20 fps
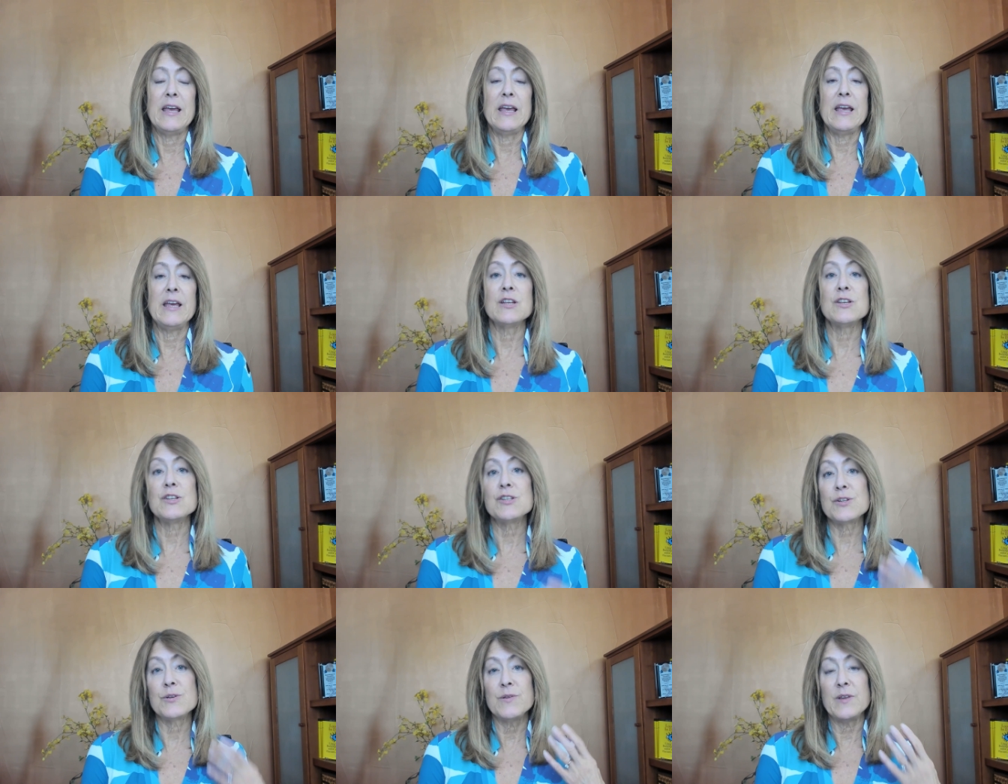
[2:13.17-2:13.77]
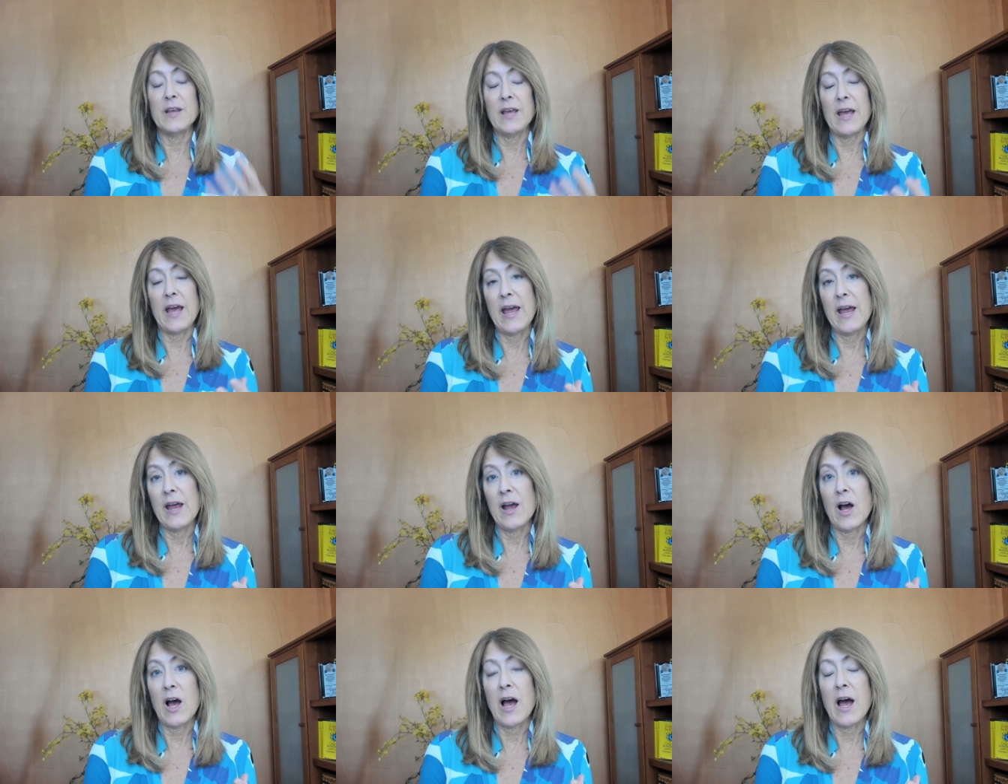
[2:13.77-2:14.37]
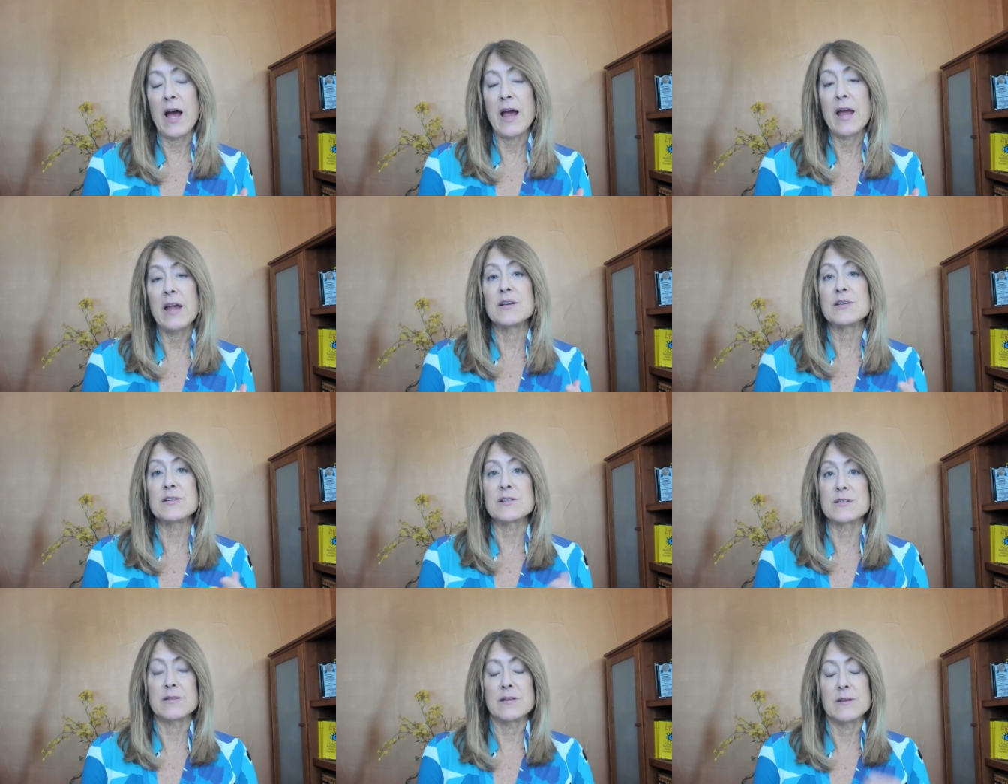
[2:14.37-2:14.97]
into the ai
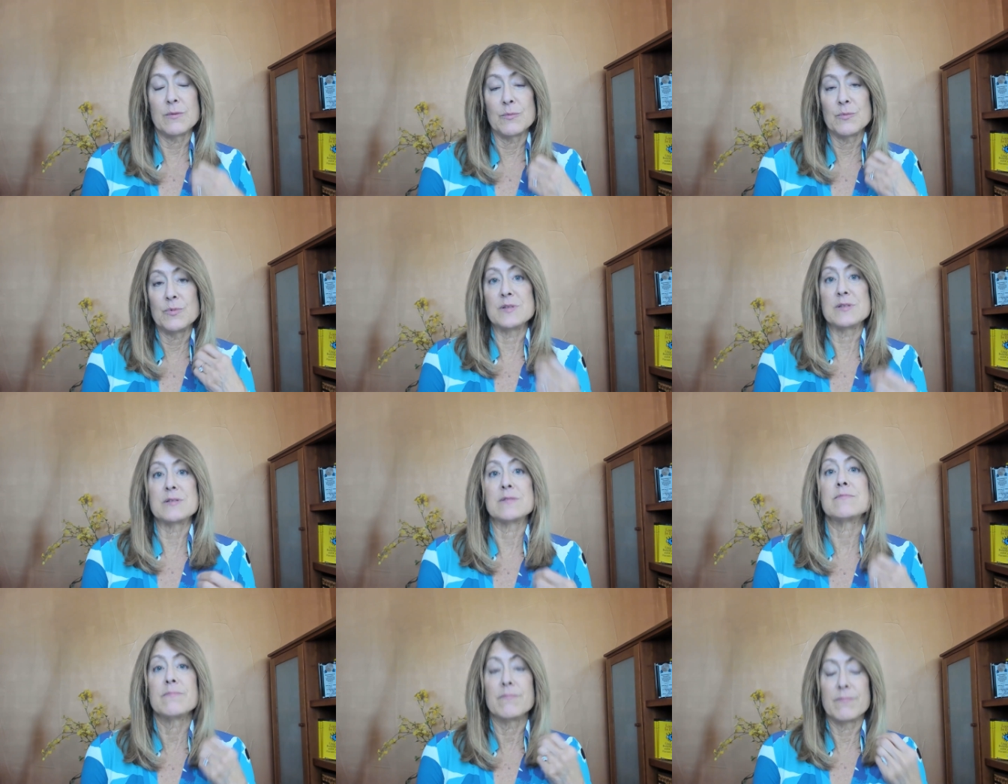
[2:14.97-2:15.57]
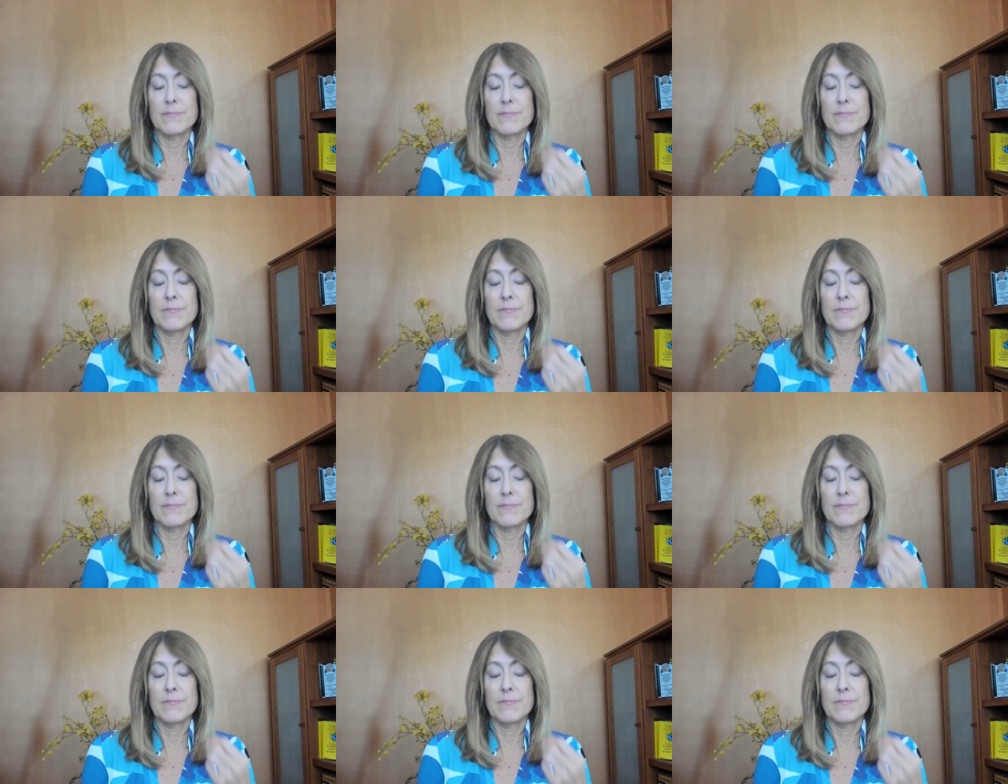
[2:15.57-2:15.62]
as it was